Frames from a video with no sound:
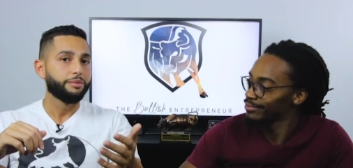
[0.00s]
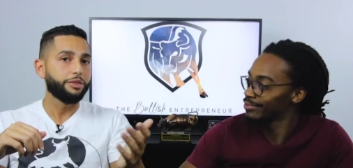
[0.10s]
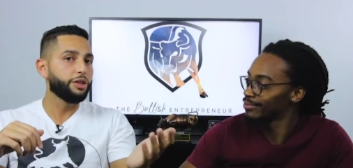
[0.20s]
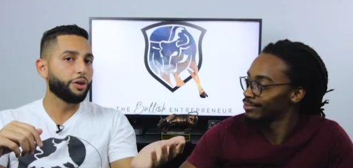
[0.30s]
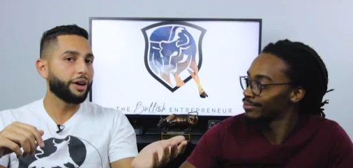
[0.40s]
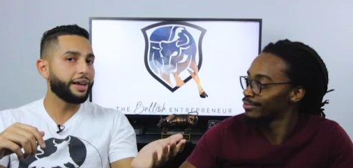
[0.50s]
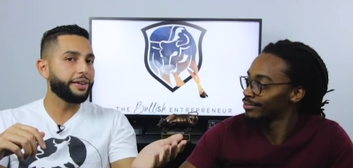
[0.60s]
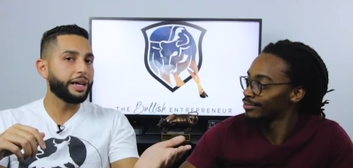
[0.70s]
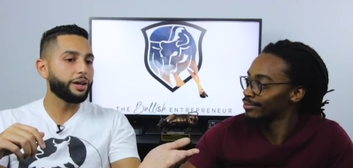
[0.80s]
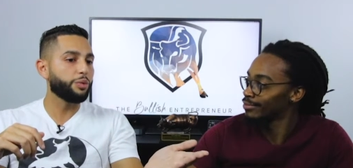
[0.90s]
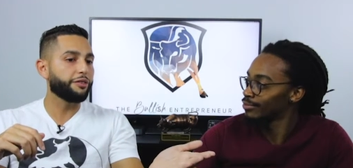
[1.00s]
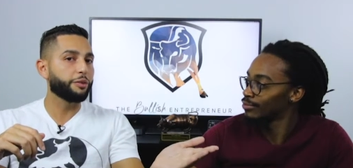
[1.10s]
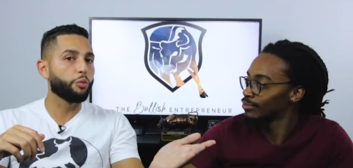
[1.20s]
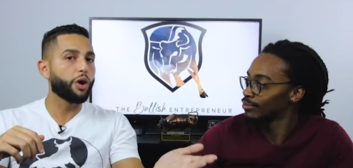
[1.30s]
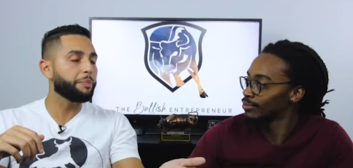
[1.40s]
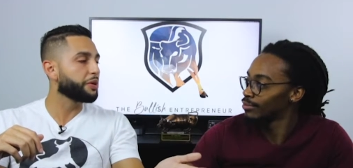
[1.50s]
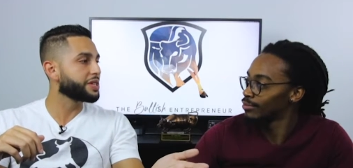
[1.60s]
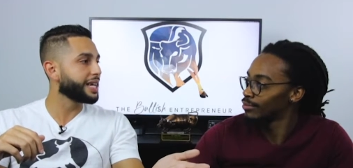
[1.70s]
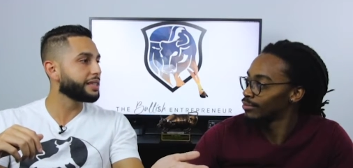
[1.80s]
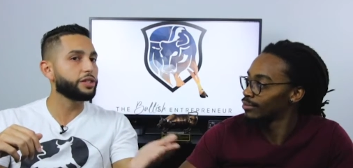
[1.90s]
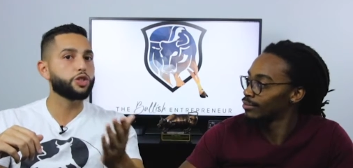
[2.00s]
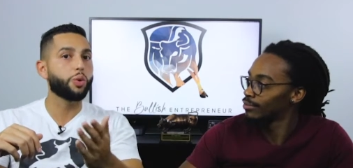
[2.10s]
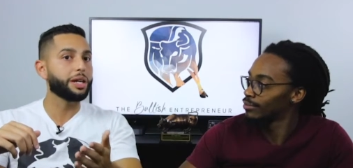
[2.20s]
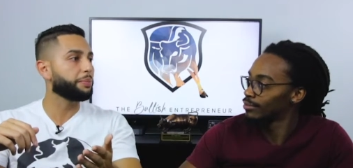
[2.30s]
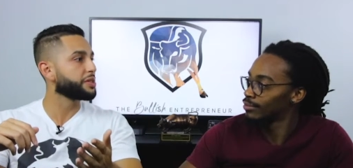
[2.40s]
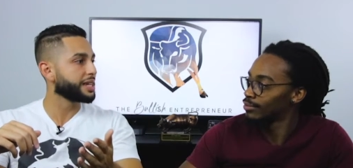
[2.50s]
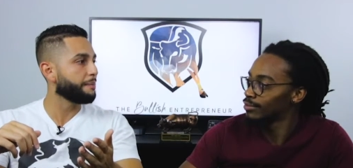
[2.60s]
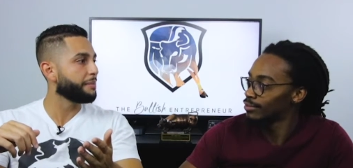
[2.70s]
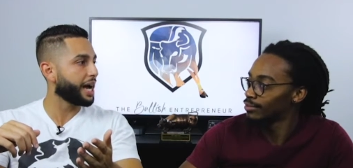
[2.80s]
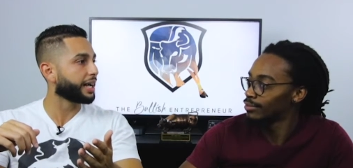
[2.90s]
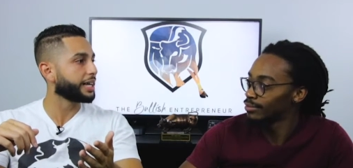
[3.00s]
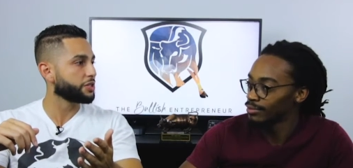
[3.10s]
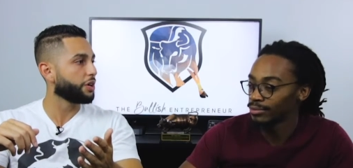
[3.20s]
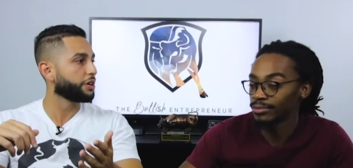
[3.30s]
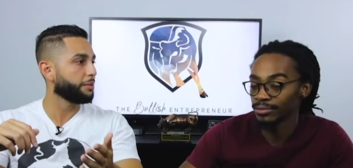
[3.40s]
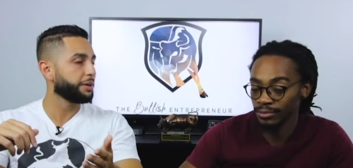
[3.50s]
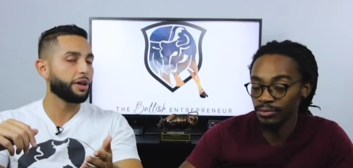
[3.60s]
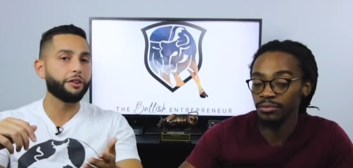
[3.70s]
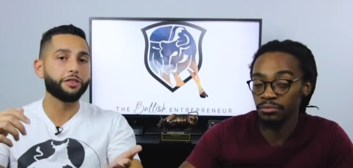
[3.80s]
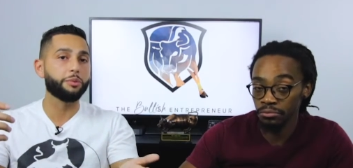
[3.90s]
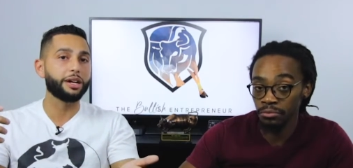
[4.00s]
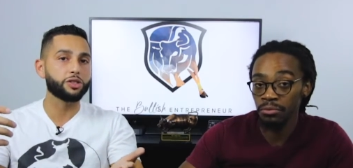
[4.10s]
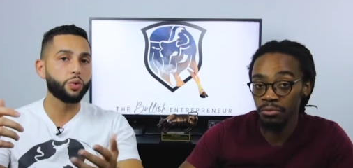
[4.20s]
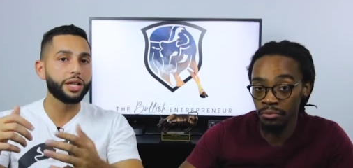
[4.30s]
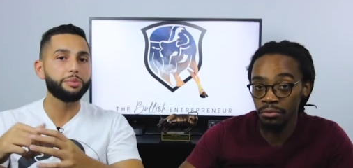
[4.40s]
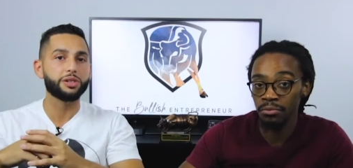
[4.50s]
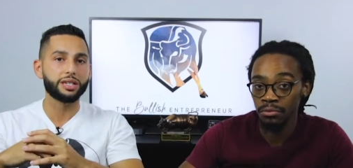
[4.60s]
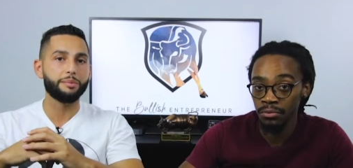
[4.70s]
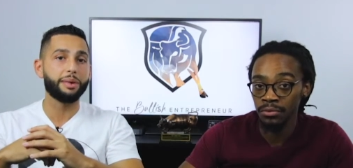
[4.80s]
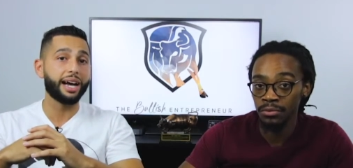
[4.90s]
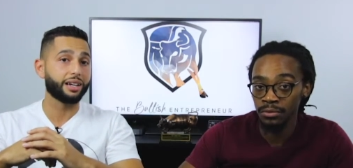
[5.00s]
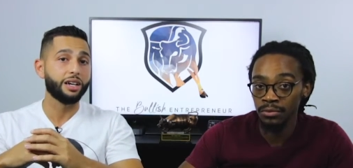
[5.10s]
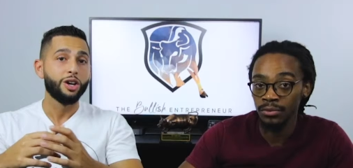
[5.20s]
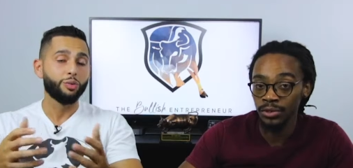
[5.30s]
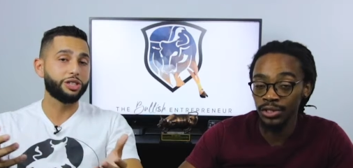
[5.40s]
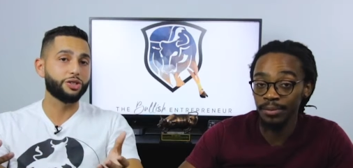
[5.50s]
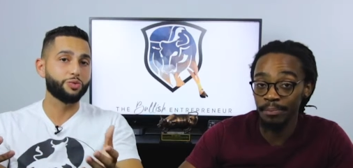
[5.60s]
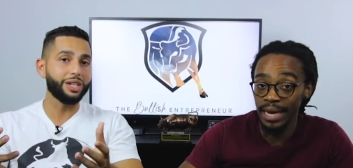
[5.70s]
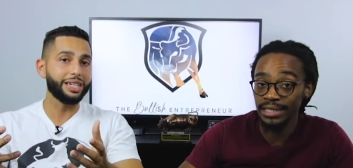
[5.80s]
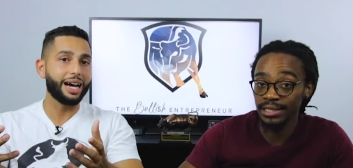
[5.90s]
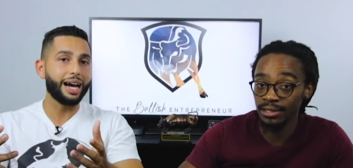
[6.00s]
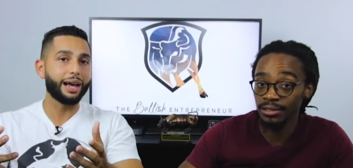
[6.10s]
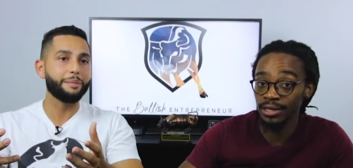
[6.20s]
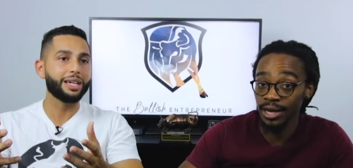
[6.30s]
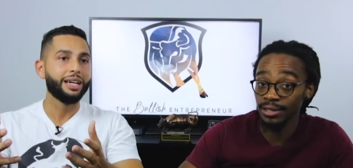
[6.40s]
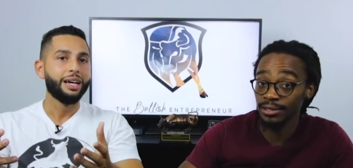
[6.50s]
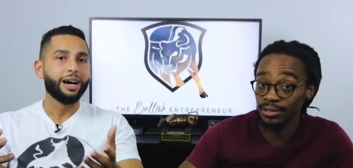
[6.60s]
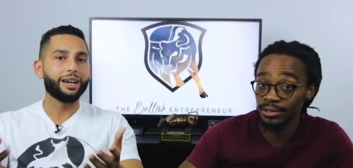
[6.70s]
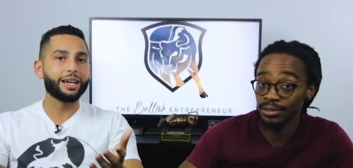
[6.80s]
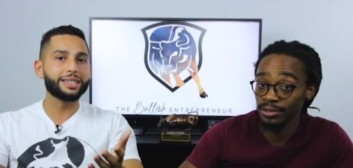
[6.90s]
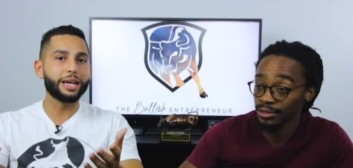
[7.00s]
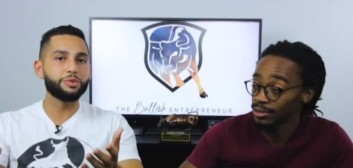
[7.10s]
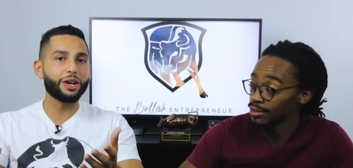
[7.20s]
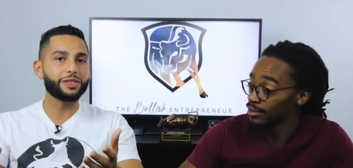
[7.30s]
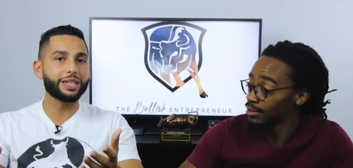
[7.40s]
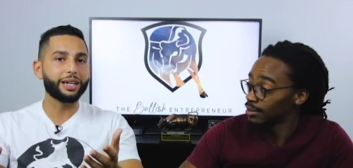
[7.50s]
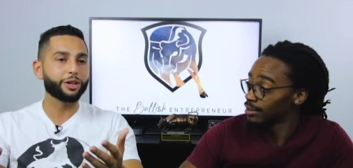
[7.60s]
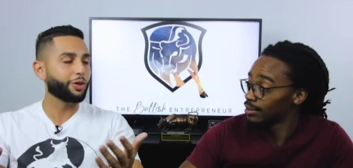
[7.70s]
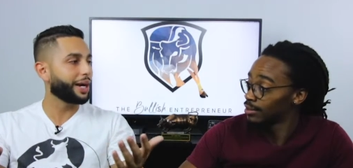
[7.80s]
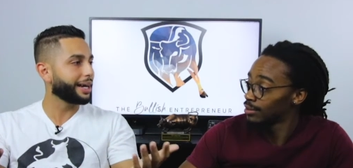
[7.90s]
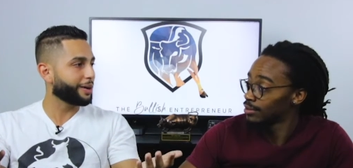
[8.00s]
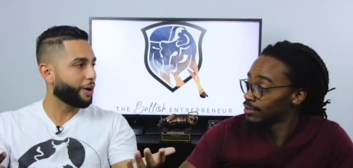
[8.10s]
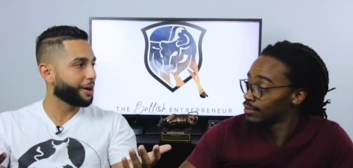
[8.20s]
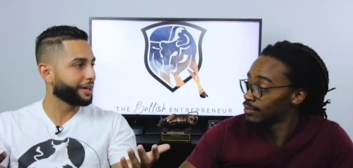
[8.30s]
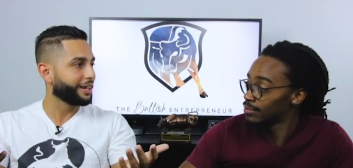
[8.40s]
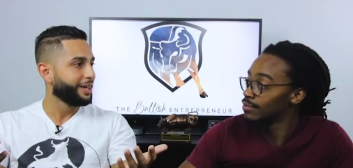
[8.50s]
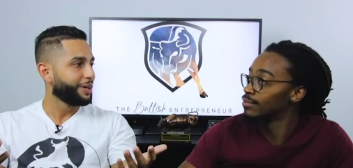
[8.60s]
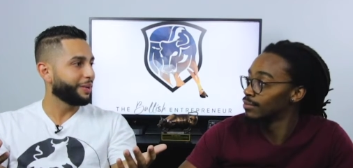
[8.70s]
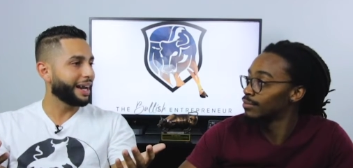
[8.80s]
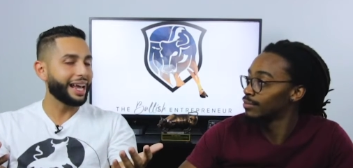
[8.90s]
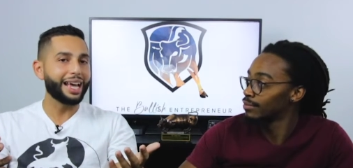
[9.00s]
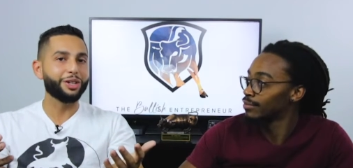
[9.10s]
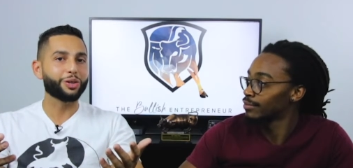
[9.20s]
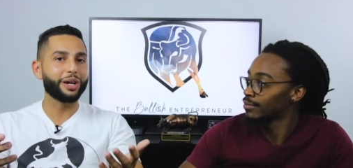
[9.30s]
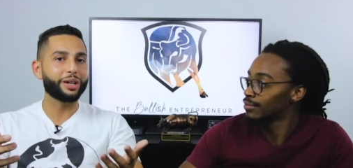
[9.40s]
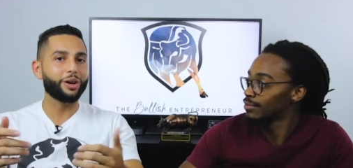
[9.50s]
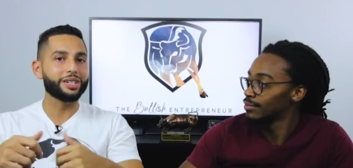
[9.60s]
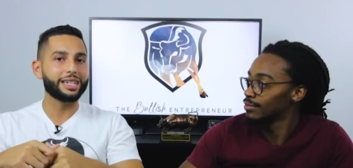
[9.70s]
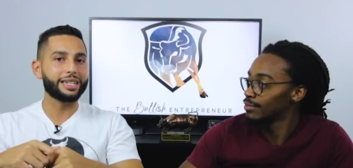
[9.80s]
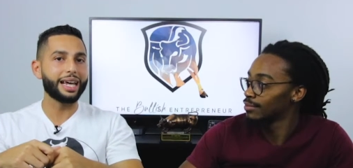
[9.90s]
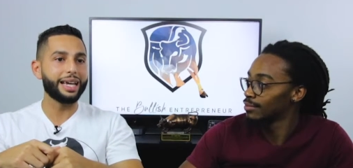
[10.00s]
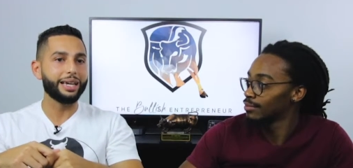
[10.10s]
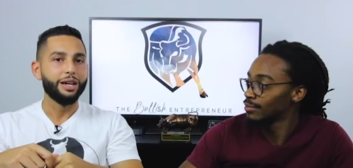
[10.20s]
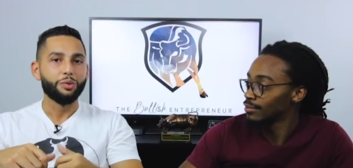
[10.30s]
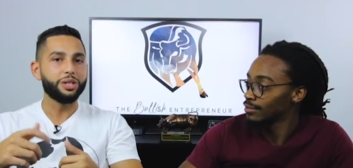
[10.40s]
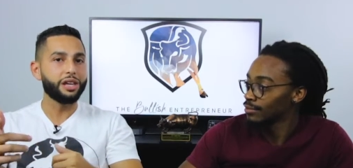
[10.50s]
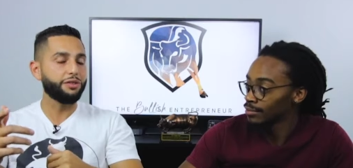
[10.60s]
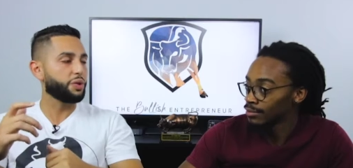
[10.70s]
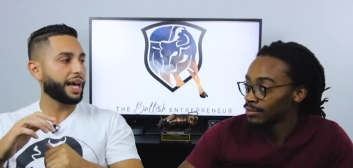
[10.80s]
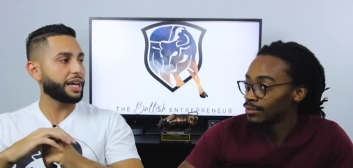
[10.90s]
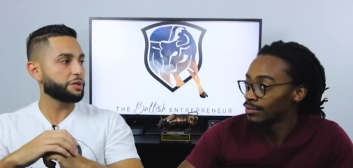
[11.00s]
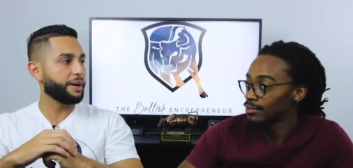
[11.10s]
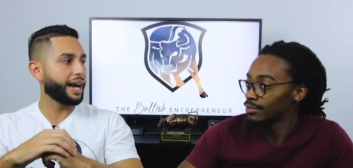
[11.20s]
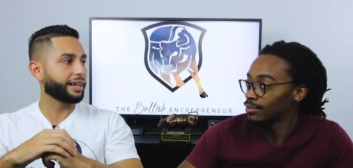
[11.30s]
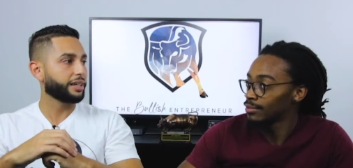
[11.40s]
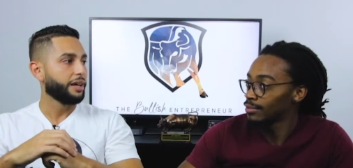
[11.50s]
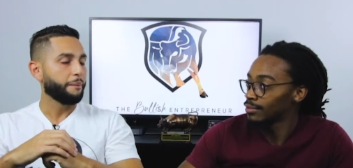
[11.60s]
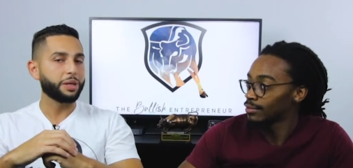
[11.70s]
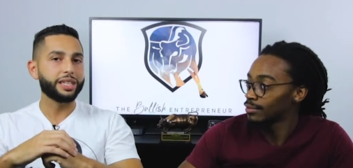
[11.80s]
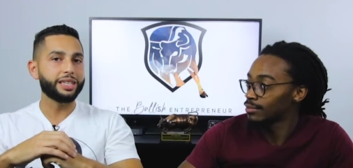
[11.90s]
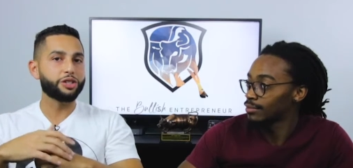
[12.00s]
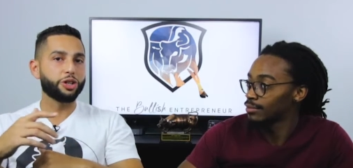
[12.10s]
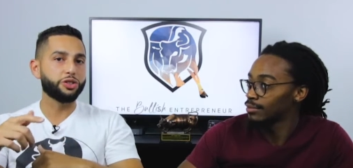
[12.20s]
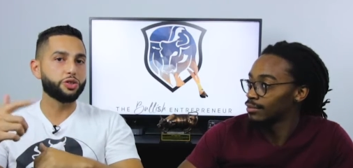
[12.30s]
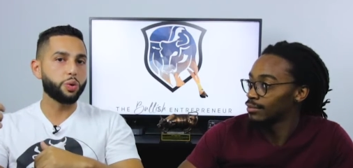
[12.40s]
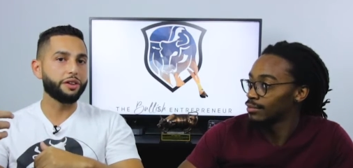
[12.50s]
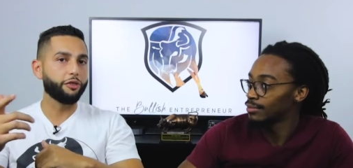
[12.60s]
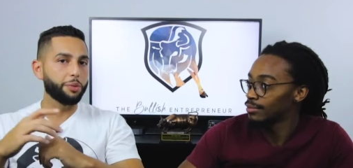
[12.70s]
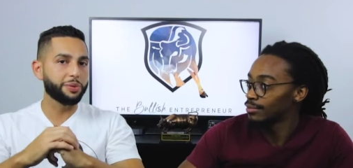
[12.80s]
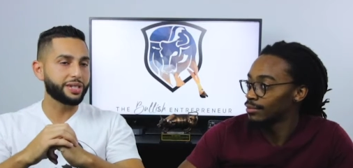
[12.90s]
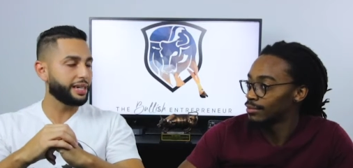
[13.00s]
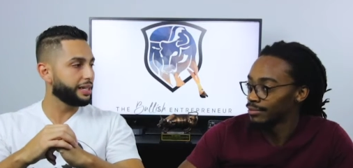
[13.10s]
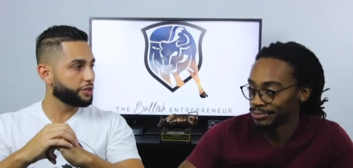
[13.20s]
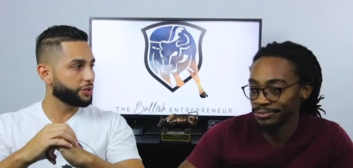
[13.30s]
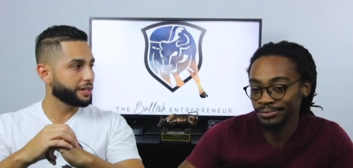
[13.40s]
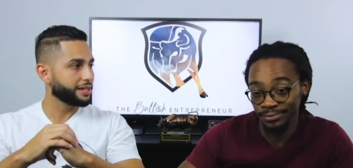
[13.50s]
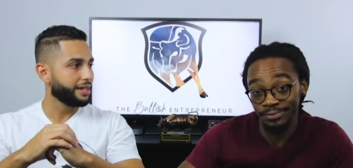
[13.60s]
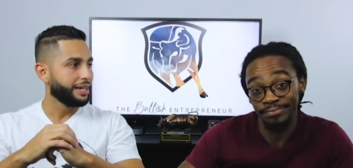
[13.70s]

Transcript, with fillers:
Speaker 1: you know, any, anywhere from 1% to 20% back. I saw a company offer about 20% back, which is really high. I mean, yes. a lot of times you have to get a credit card, mm-hmm. right? And your credit card says, "Hey, we give you cash back." But then they charge you 24% interest.